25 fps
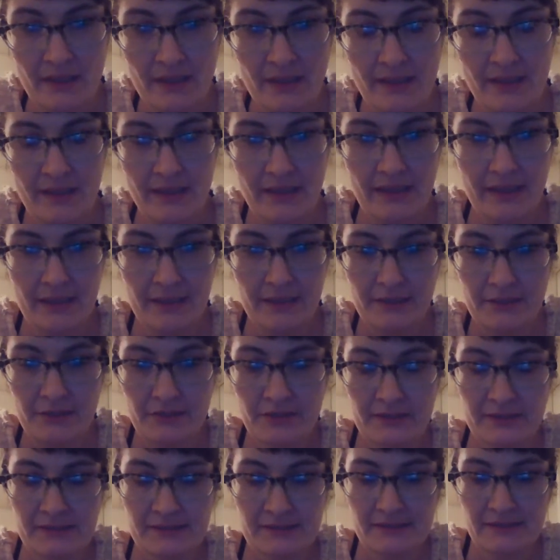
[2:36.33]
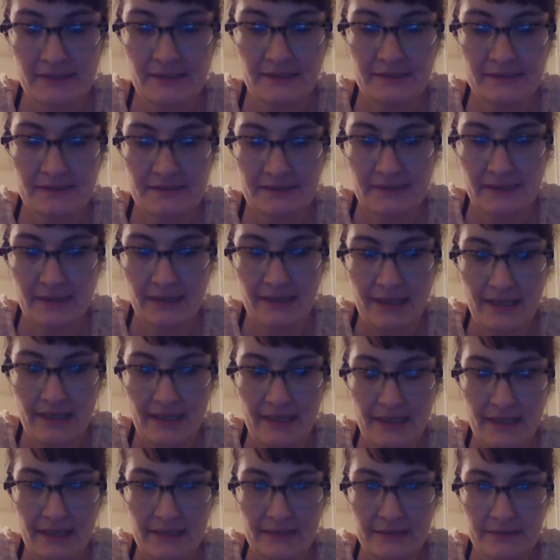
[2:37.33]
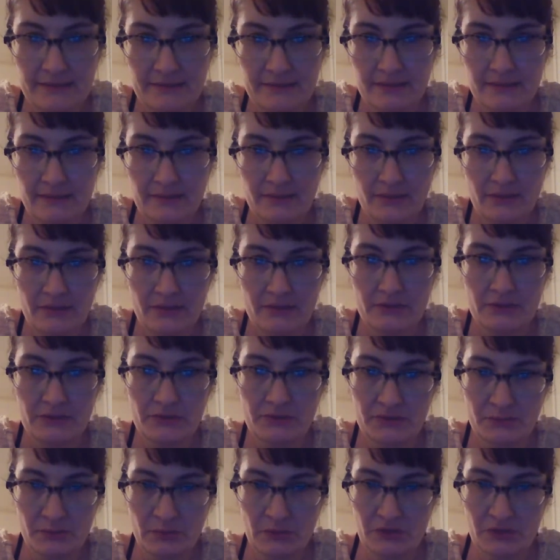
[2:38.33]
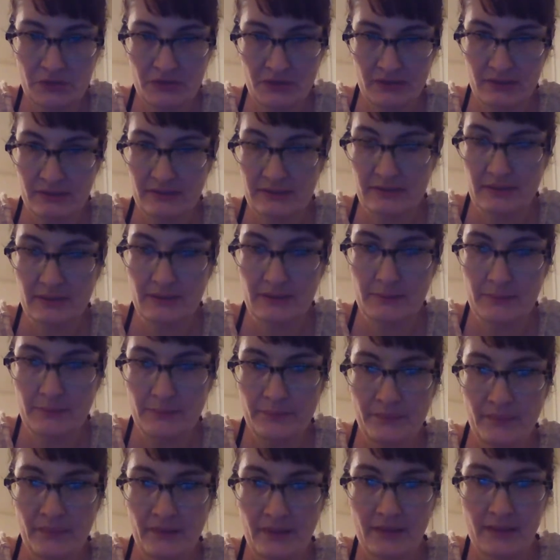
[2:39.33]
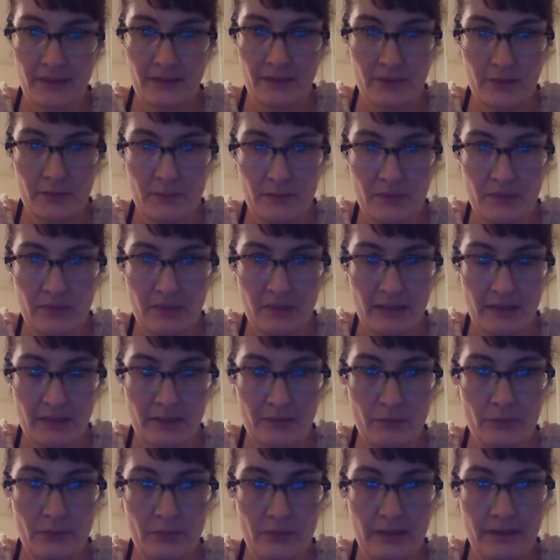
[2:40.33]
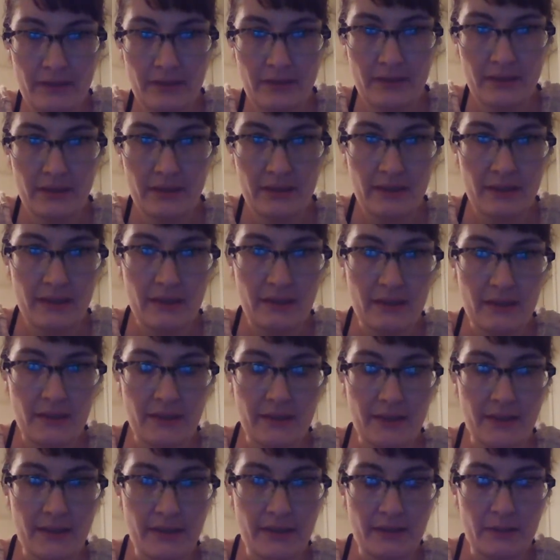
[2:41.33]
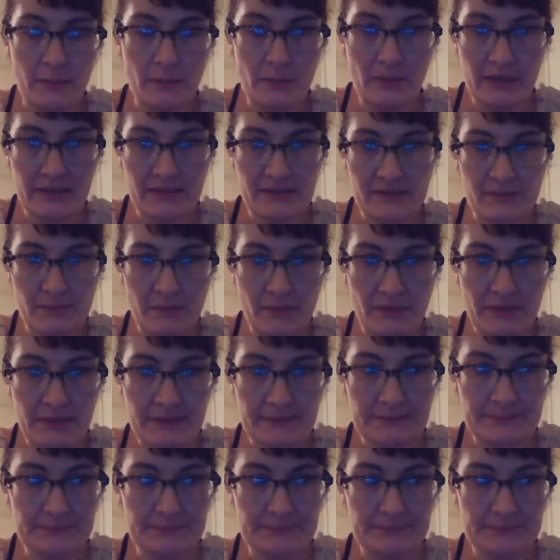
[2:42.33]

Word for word: And you can sit and do spiritualism and communicate with uh, the plant spirit.